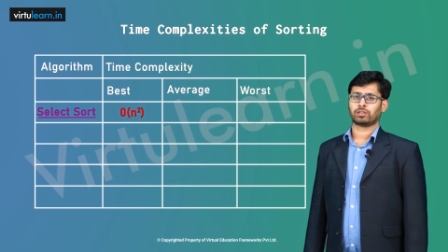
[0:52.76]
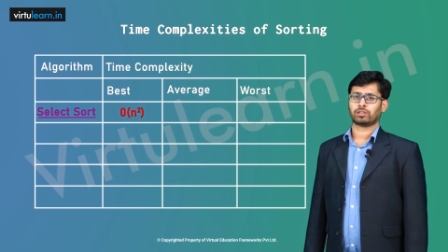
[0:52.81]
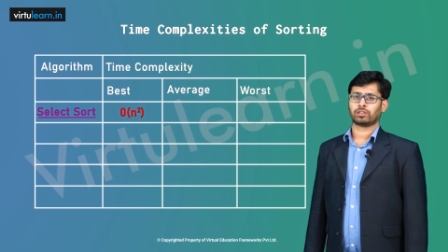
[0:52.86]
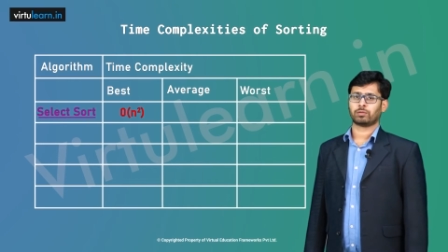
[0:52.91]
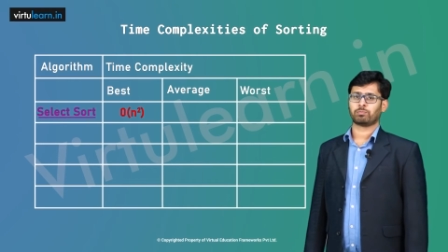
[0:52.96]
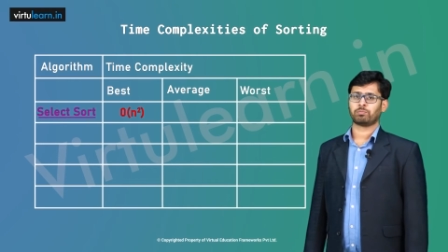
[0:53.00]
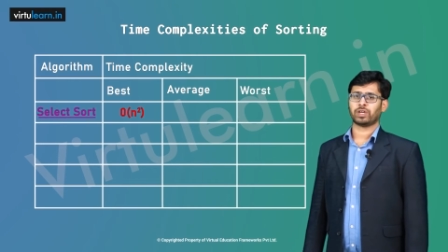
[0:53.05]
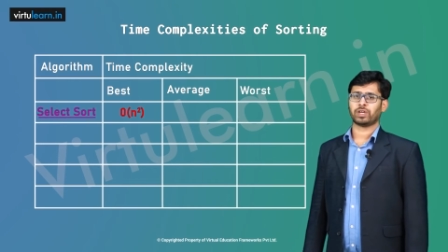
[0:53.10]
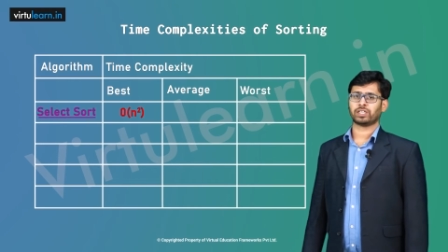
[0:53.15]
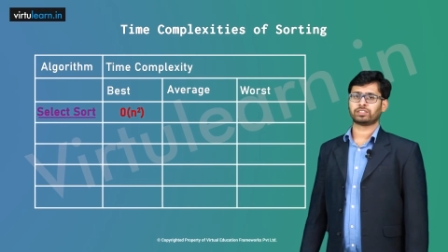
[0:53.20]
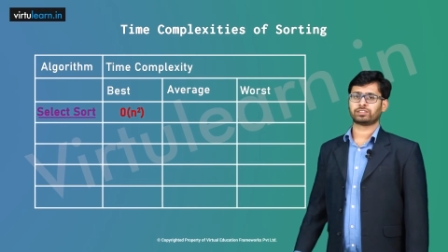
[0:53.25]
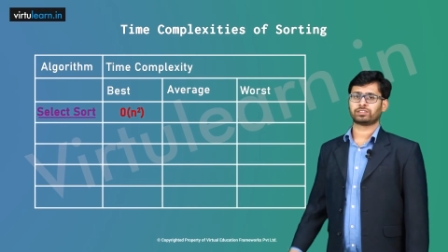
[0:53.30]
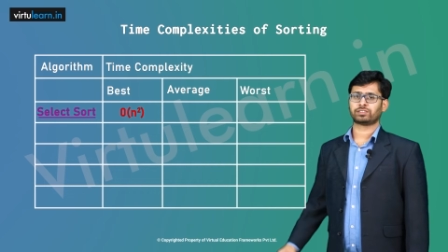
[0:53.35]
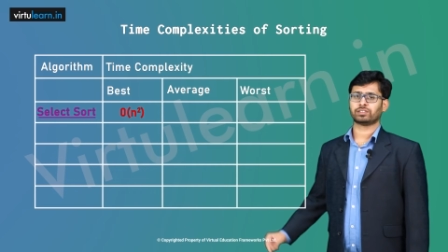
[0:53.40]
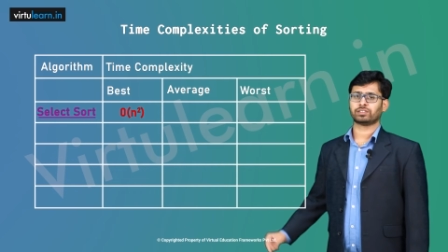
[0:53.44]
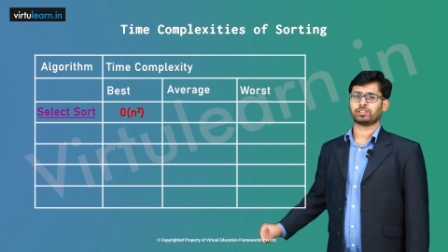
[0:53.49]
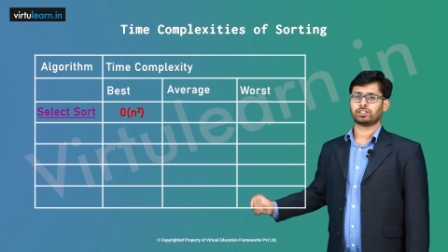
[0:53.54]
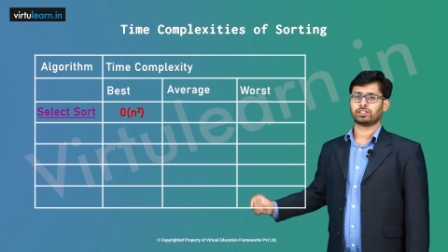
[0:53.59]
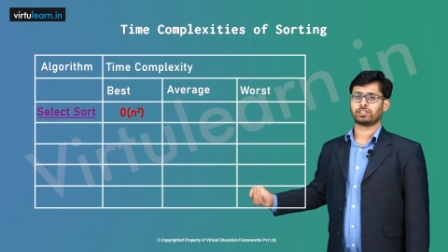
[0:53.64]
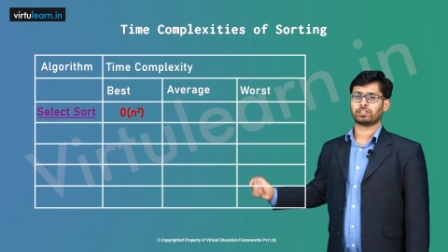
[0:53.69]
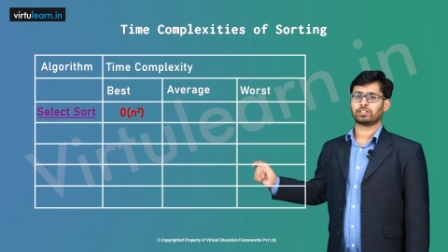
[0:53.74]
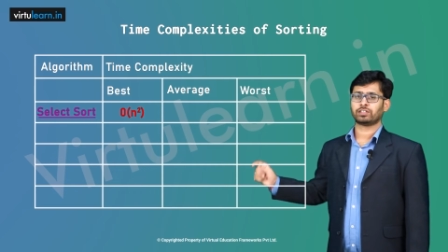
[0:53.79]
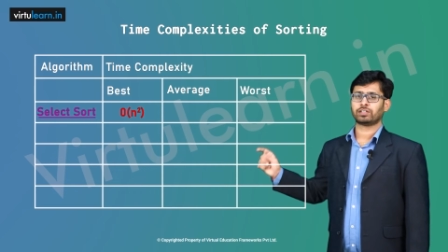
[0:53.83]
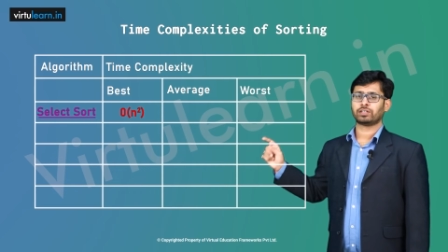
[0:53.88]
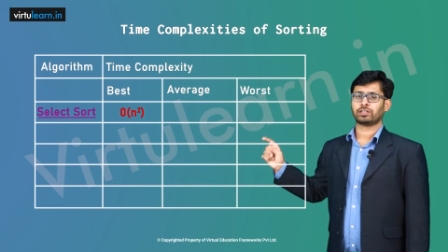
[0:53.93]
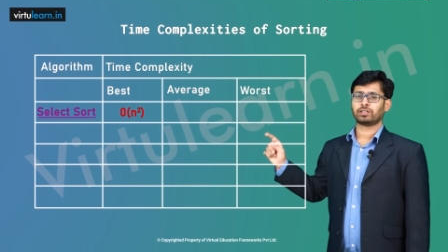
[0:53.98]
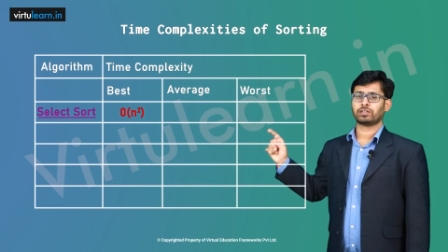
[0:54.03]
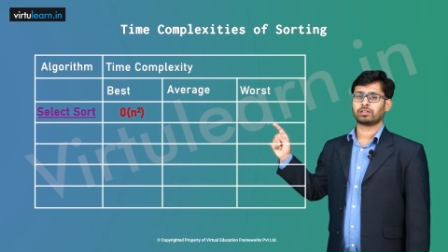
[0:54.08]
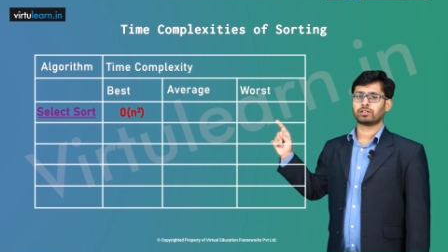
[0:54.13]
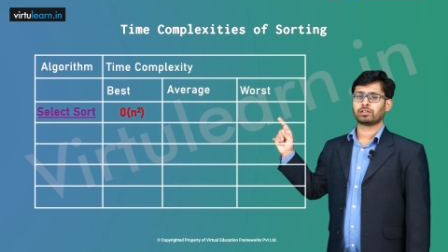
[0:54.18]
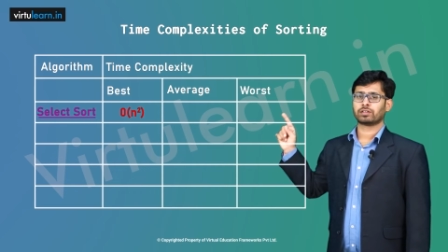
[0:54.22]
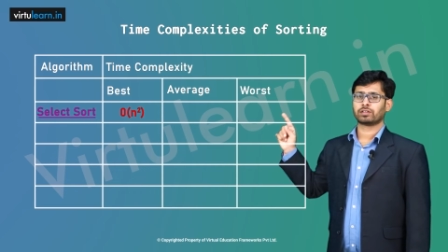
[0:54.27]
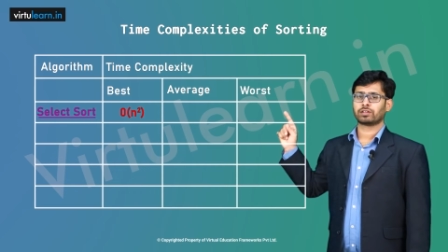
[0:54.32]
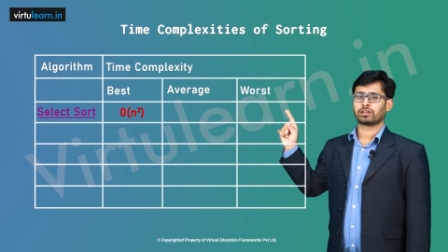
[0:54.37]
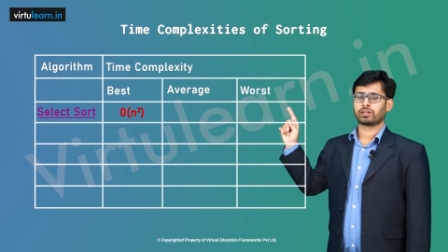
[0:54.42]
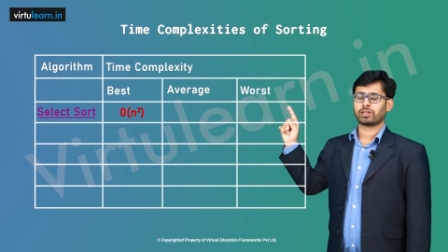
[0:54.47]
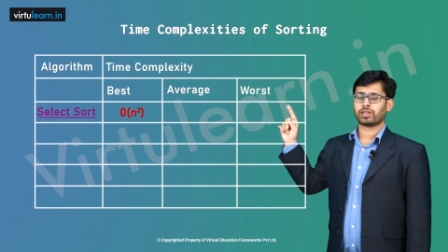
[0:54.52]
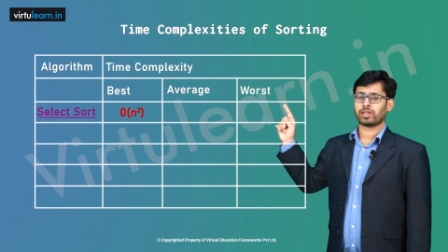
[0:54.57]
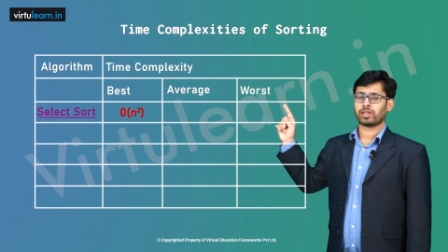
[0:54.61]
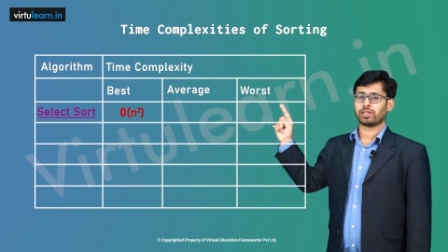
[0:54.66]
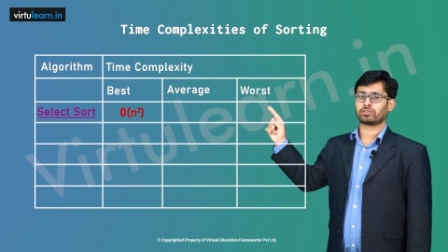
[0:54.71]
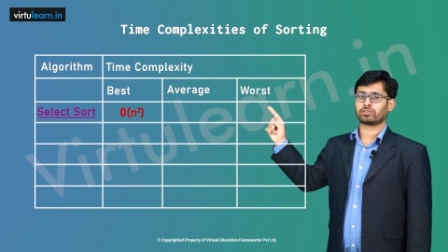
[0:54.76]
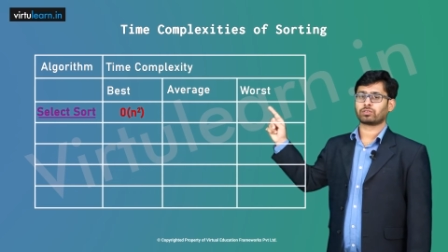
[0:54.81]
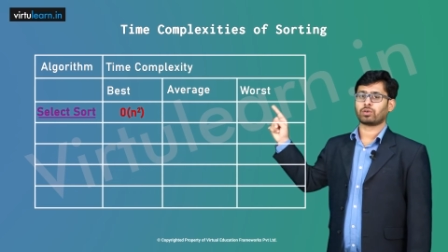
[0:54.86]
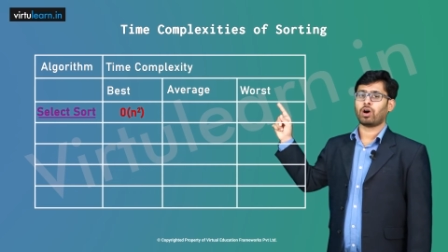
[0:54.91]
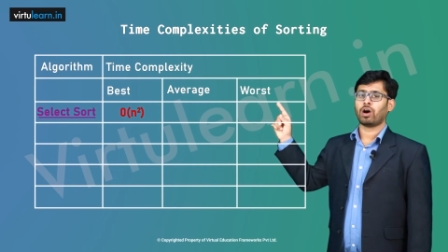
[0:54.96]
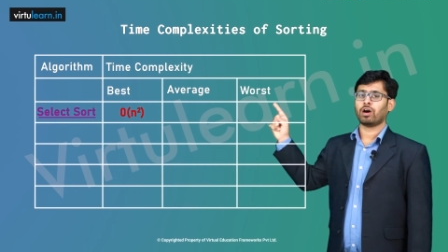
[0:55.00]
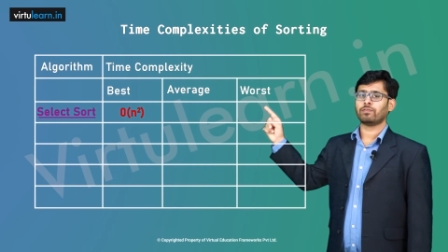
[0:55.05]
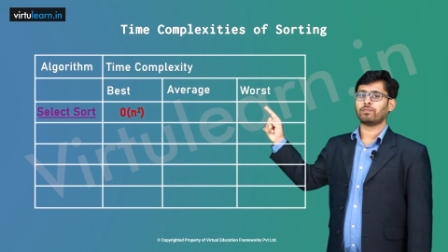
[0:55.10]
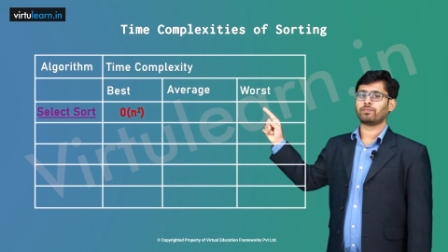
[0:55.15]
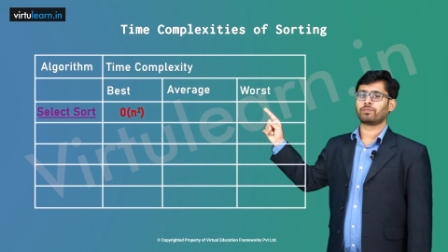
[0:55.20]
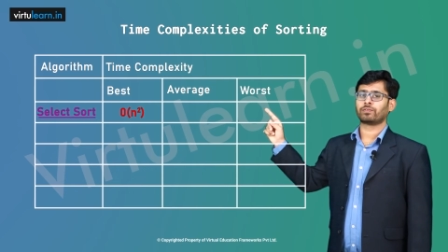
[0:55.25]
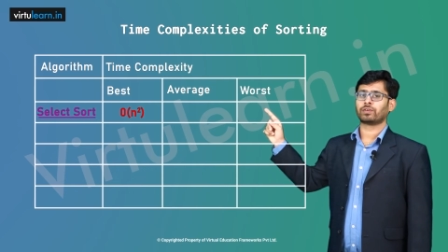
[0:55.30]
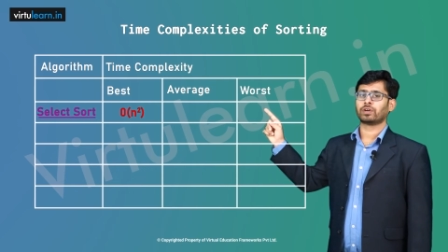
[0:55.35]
The best case of